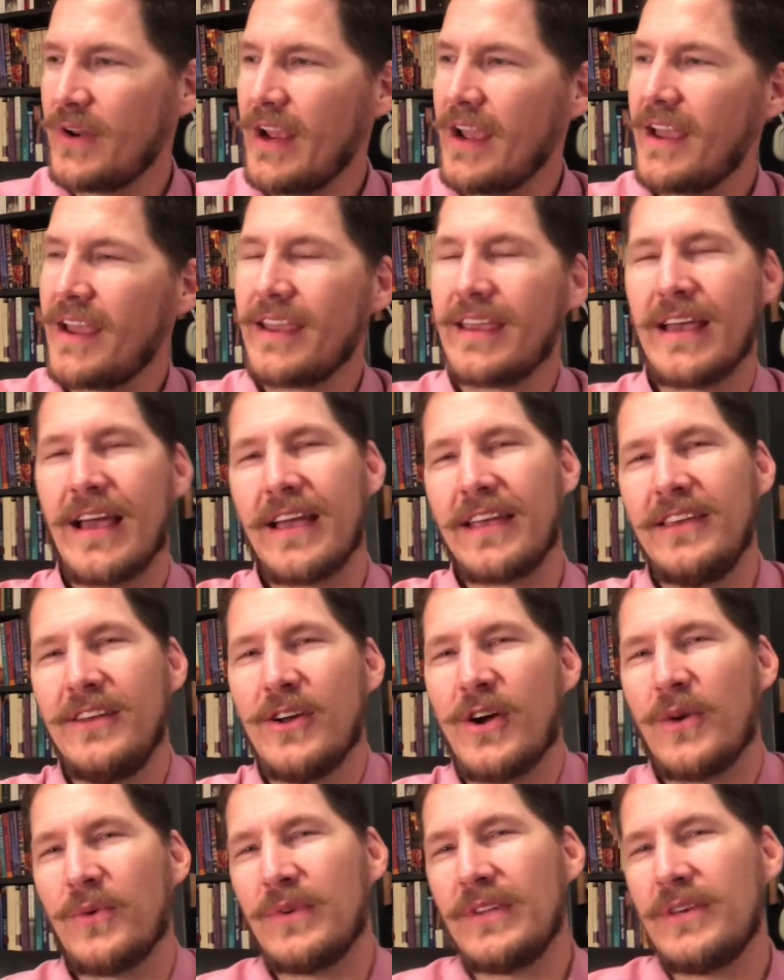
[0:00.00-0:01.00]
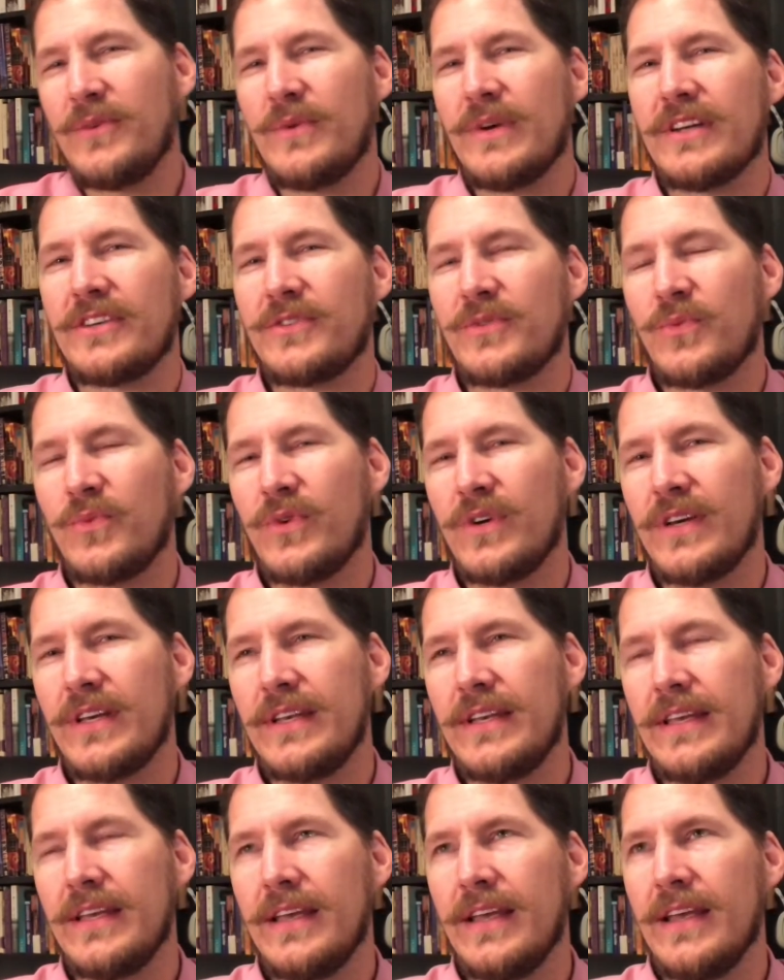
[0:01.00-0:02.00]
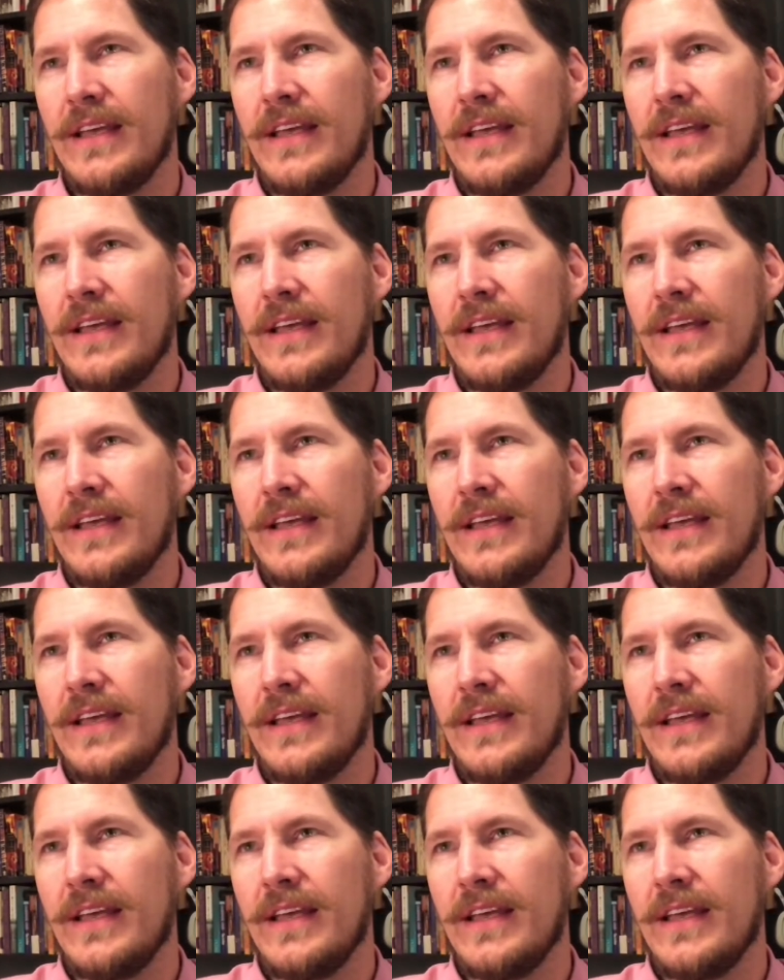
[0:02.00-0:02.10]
I really wish, would